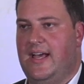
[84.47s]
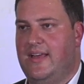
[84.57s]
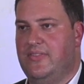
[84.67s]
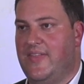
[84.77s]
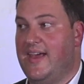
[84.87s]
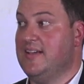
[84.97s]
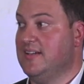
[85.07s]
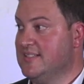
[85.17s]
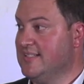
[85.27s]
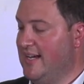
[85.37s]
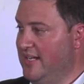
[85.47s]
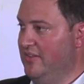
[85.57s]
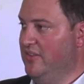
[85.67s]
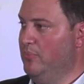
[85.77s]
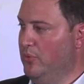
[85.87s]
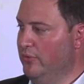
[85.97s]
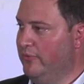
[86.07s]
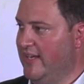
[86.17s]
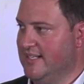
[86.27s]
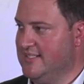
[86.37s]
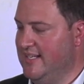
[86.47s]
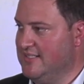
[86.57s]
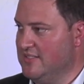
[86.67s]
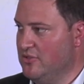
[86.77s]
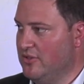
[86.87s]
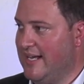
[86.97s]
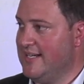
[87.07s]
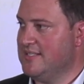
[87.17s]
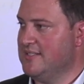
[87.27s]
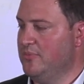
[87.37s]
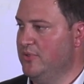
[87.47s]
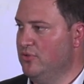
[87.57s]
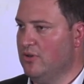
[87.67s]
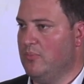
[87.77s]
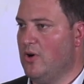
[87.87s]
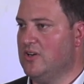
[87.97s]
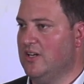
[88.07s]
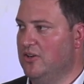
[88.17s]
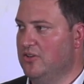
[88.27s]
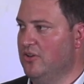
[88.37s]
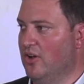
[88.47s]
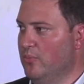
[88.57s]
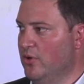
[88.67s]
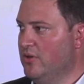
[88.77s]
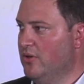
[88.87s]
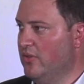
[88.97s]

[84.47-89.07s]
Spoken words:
And they assign the blue flag status, not us. We do not mark our own homework.